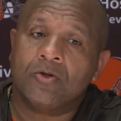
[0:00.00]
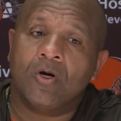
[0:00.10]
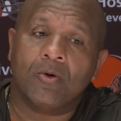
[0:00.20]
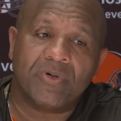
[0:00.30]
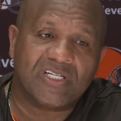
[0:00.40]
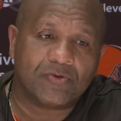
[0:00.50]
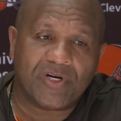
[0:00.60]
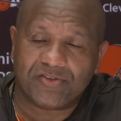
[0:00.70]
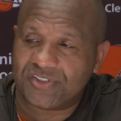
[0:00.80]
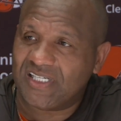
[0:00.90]
No, because
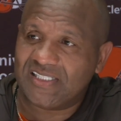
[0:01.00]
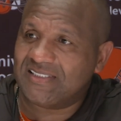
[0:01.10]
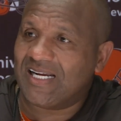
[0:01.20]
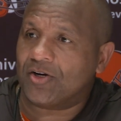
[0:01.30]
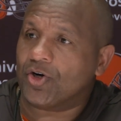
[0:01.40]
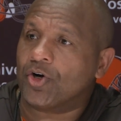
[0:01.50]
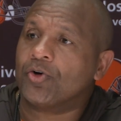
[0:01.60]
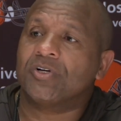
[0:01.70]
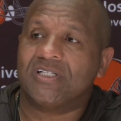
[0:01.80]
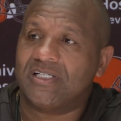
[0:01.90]
we understand he's not going to
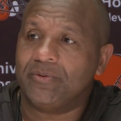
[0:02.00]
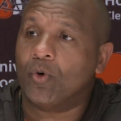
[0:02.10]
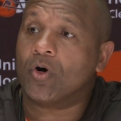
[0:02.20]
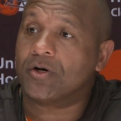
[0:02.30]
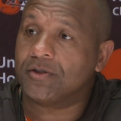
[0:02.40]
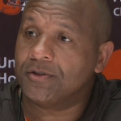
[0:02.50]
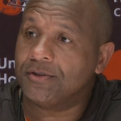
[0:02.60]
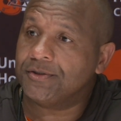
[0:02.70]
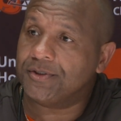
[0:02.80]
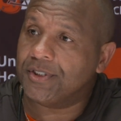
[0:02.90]
hurt it anymore.
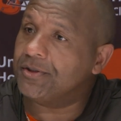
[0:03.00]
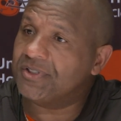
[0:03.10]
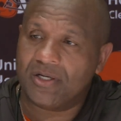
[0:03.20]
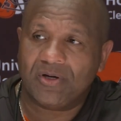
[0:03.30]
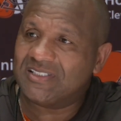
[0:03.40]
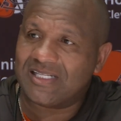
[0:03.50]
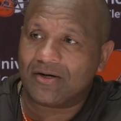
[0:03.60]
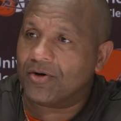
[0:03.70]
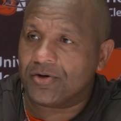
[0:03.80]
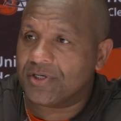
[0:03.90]
You know, he's not
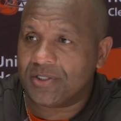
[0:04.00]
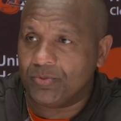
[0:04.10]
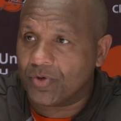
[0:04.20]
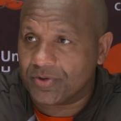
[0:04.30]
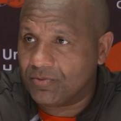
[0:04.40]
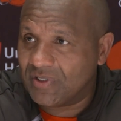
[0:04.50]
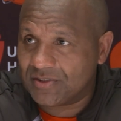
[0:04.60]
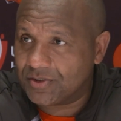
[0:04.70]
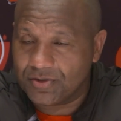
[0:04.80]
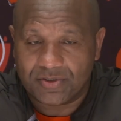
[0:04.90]
going to hurt it anymore than what
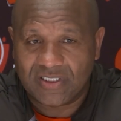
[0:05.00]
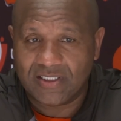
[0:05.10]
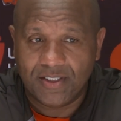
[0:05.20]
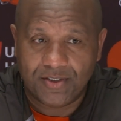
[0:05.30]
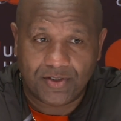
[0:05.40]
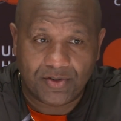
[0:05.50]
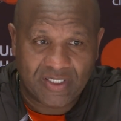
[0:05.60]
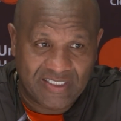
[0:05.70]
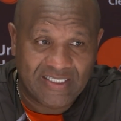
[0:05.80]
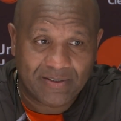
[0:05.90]
it's hurt. You know,
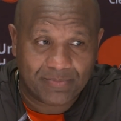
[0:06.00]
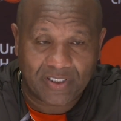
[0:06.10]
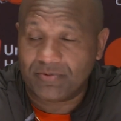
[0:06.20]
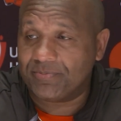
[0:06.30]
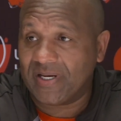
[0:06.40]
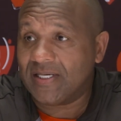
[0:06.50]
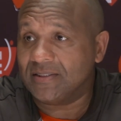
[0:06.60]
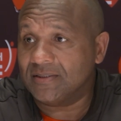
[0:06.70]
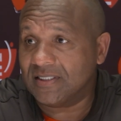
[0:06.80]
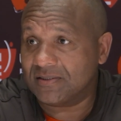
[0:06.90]
and he can play with
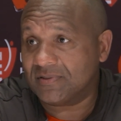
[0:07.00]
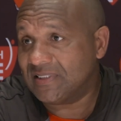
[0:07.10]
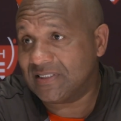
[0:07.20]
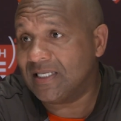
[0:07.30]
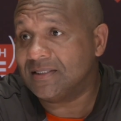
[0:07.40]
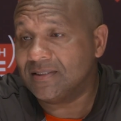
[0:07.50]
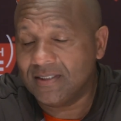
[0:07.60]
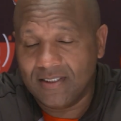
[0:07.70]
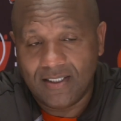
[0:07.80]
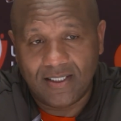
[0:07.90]
pain. That's what he's done
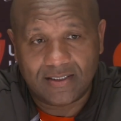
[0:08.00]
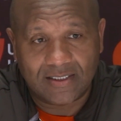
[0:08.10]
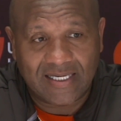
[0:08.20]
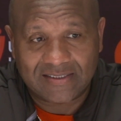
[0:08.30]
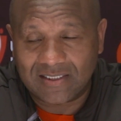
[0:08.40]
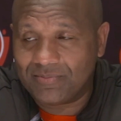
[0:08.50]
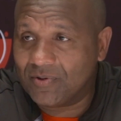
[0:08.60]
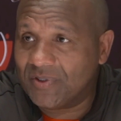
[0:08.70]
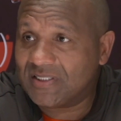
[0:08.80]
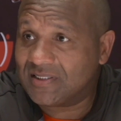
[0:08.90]
the last
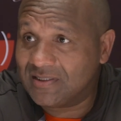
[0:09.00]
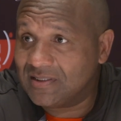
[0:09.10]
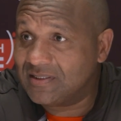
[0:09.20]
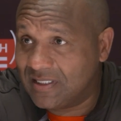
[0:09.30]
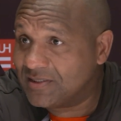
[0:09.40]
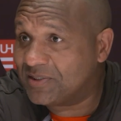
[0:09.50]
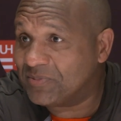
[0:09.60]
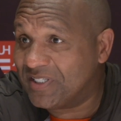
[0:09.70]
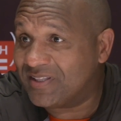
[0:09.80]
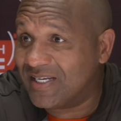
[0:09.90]
couple of weeks and done
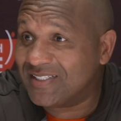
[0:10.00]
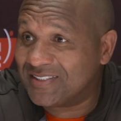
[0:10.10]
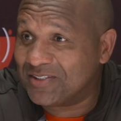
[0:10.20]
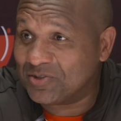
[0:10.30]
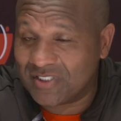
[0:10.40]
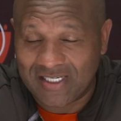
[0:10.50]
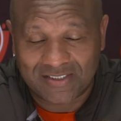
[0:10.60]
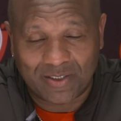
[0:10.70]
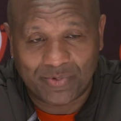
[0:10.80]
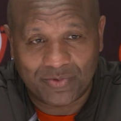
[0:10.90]
some good things in those
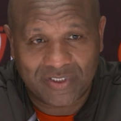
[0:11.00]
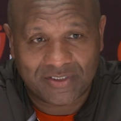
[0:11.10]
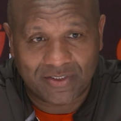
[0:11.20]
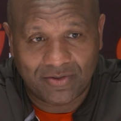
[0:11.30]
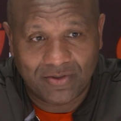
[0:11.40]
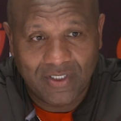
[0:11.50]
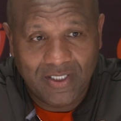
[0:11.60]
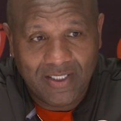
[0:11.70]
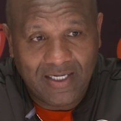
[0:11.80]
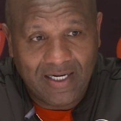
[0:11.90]
last couple of weeks. So,
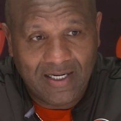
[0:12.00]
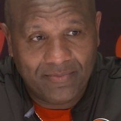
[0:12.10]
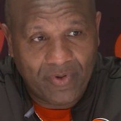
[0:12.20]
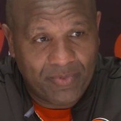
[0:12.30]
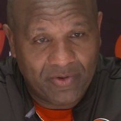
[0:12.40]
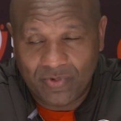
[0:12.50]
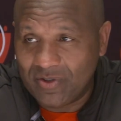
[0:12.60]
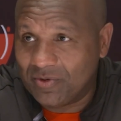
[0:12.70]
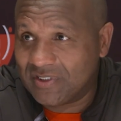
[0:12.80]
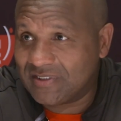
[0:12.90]
I mean, we
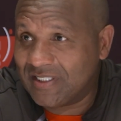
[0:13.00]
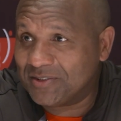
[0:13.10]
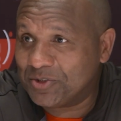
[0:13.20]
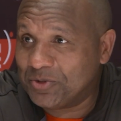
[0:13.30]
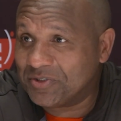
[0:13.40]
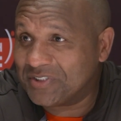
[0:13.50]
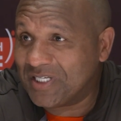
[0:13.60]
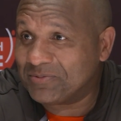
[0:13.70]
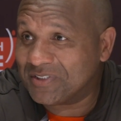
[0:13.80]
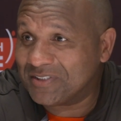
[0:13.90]
don't want to take two
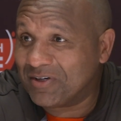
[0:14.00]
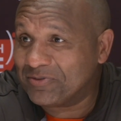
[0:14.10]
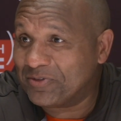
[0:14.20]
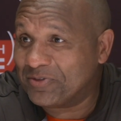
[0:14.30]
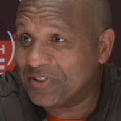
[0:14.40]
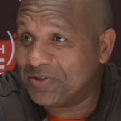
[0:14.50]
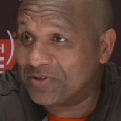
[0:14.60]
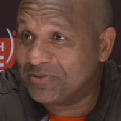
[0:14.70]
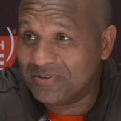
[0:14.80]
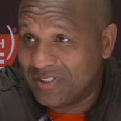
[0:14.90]
interceptions off the
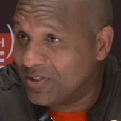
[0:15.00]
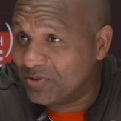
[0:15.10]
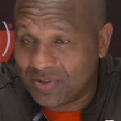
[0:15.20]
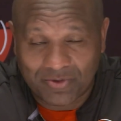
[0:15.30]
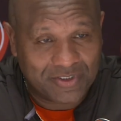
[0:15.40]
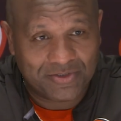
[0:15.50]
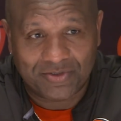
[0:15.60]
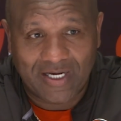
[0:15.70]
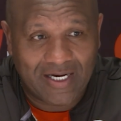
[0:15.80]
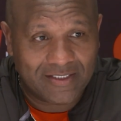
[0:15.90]
field. You know, don't want to
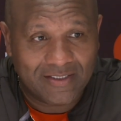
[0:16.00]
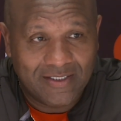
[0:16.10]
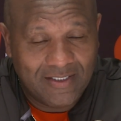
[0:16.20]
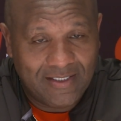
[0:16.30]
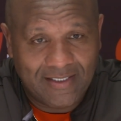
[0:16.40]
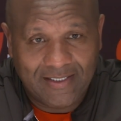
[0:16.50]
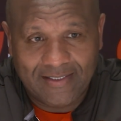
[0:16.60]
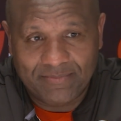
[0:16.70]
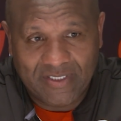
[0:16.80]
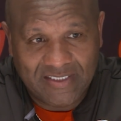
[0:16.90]
do that.
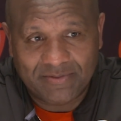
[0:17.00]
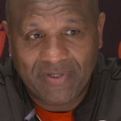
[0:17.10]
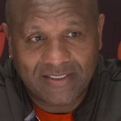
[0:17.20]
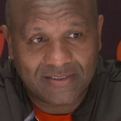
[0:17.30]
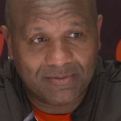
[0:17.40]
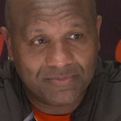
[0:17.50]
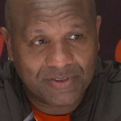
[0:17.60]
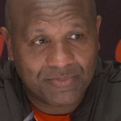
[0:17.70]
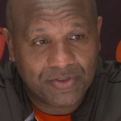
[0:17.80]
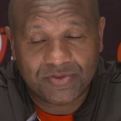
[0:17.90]
And he's made some
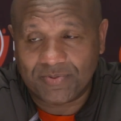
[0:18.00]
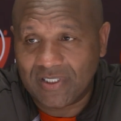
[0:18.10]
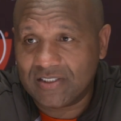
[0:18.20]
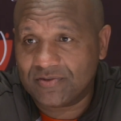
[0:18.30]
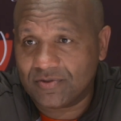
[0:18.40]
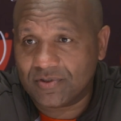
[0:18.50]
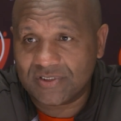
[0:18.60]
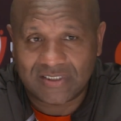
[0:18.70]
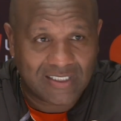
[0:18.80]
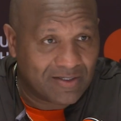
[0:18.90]
huge plays for
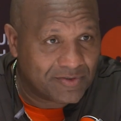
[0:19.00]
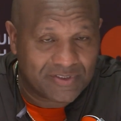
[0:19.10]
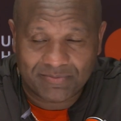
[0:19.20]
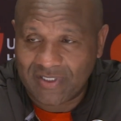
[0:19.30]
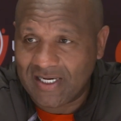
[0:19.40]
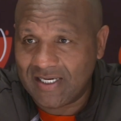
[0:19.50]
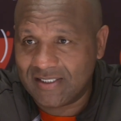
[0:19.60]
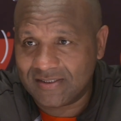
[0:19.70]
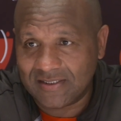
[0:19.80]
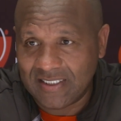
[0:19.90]
us and covered some
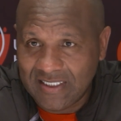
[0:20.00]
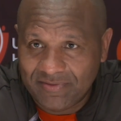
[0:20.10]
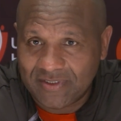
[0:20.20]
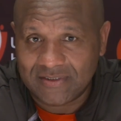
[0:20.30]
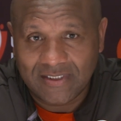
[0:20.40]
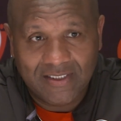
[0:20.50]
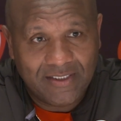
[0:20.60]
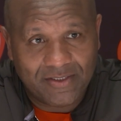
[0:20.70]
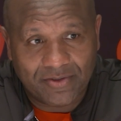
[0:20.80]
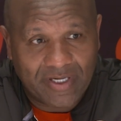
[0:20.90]
guys. Even,
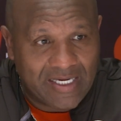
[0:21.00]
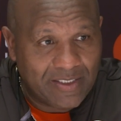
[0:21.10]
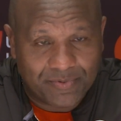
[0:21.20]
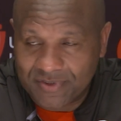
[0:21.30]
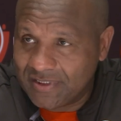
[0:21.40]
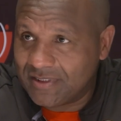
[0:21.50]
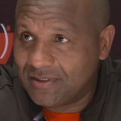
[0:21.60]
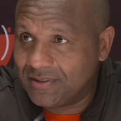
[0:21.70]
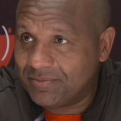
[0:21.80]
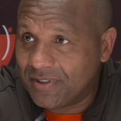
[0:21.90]
you know, 80%
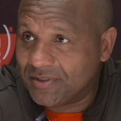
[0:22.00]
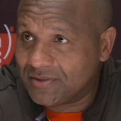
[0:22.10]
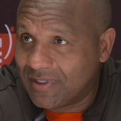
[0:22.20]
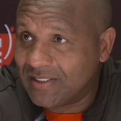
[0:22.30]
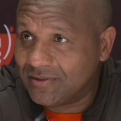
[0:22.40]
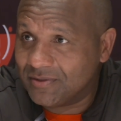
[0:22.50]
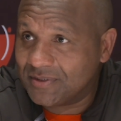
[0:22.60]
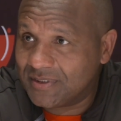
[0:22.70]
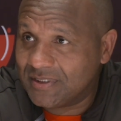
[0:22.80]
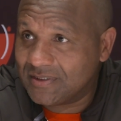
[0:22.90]
Demaryius Randall
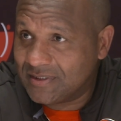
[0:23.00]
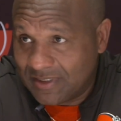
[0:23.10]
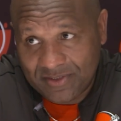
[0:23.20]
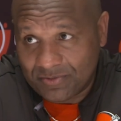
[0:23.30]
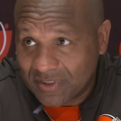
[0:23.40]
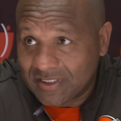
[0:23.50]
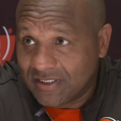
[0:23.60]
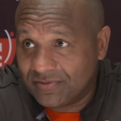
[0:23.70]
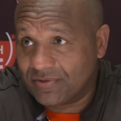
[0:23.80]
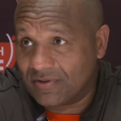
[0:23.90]
is really
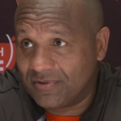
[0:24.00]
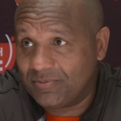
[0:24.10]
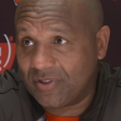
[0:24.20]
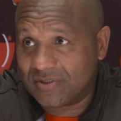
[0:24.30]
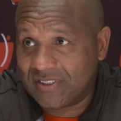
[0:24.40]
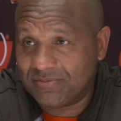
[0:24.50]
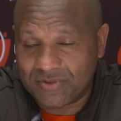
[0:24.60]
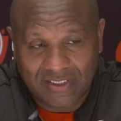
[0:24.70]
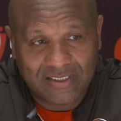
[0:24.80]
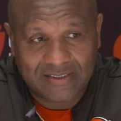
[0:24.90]
good for our football team.
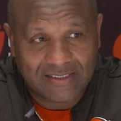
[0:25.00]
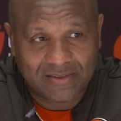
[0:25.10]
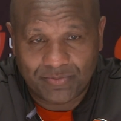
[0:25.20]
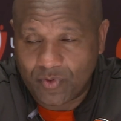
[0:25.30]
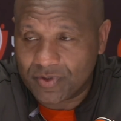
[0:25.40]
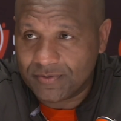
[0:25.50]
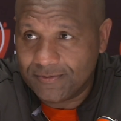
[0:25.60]
So I think that's important.